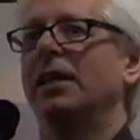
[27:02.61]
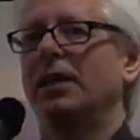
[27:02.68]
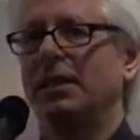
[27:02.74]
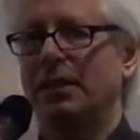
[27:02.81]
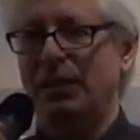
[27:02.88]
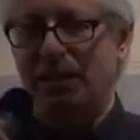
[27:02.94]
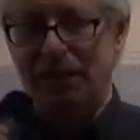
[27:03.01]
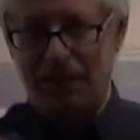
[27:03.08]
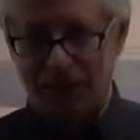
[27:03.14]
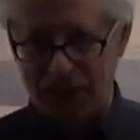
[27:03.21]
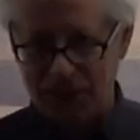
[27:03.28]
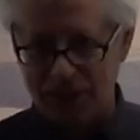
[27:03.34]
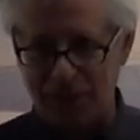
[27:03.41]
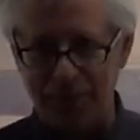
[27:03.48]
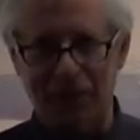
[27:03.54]
If
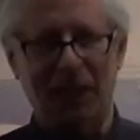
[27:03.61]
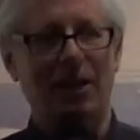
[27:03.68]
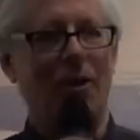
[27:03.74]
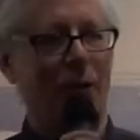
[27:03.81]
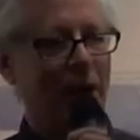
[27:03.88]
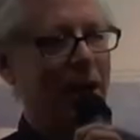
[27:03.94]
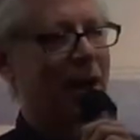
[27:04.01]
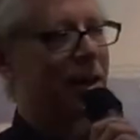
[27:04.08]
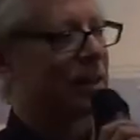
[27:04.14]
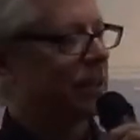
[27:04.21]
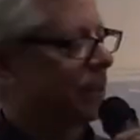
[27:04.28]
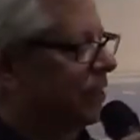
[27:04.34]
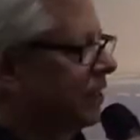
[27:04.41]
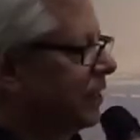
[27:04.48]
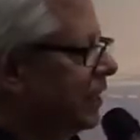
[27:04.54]
there's something going on
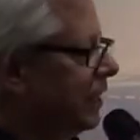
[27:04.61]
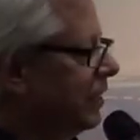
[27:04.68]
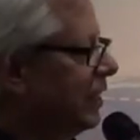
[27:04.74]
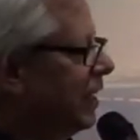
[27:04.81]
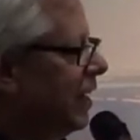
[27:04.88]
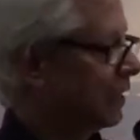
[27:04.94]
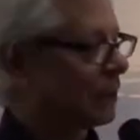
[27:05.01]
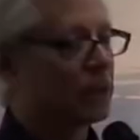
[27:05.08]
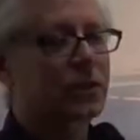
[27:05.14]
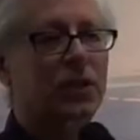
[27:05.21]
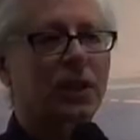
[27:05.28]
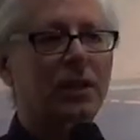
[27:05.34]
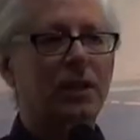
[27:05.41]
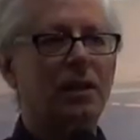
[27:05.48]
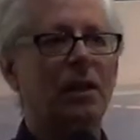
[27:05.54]
here, and it looks
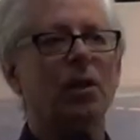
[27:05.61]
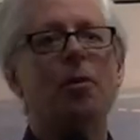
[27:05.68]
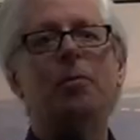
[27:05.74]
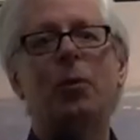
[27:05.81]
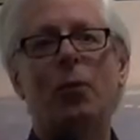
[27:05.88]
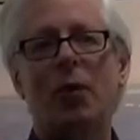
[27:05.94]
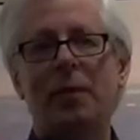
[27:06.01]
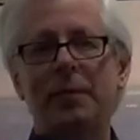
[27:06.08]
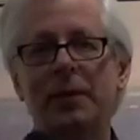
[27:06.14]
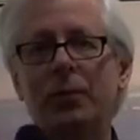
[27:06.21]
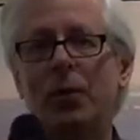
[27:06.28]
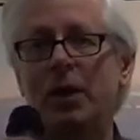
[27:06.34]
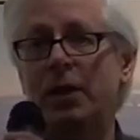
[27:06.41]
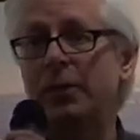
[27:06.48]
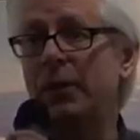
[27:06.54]
like global warming,
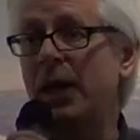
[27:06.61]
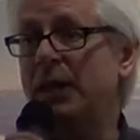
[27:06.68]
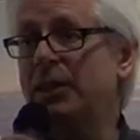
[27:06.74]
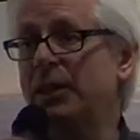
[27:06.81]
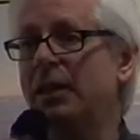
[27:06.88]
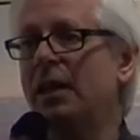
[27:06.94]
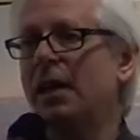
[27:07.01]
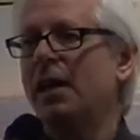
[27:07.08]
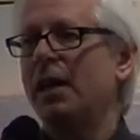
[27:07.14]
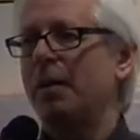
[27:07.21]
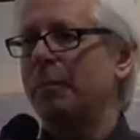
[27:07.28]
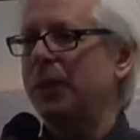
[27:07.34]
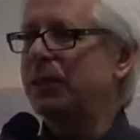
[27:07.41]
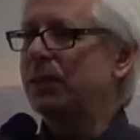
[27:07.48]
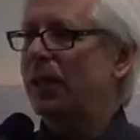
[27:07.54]
water rising,
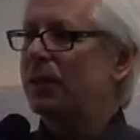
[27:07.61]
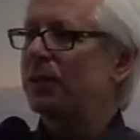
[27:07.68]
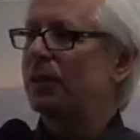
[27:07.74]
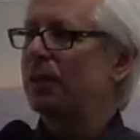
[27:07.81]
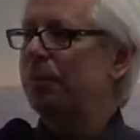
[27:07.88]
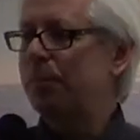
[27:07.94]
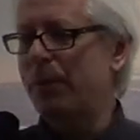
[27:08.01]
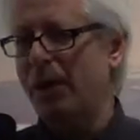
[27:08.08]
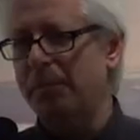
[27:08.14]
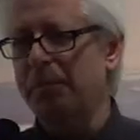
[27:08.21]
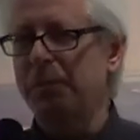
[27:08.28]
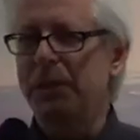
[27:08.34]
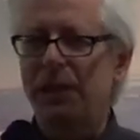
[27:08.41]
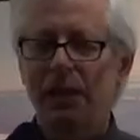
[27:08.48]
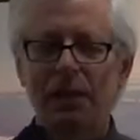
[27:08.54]
but it's actually
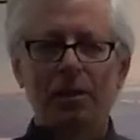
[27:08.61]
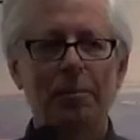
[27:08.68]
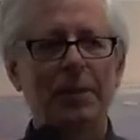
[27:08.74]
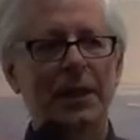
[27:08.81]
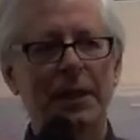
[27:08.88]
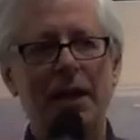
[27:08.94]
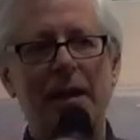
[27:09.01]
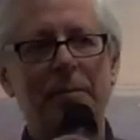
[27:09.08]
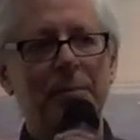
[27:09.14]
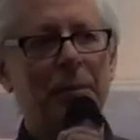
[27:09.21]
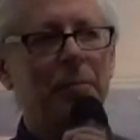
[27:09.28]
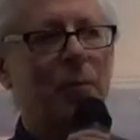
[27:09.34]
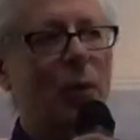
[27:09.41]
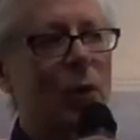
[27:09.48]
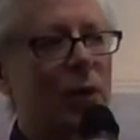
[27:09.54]
probably a little bit of that,
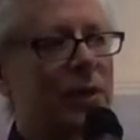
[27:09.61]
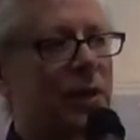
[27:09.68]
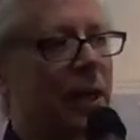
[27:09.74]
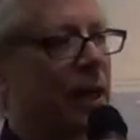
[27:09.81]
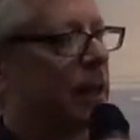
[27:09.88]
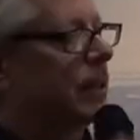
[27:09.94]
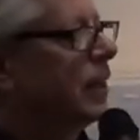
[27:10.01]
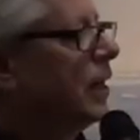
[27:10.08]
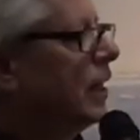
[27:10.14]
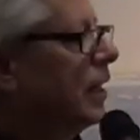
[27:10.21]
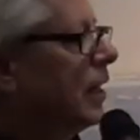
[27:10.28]
but more of that,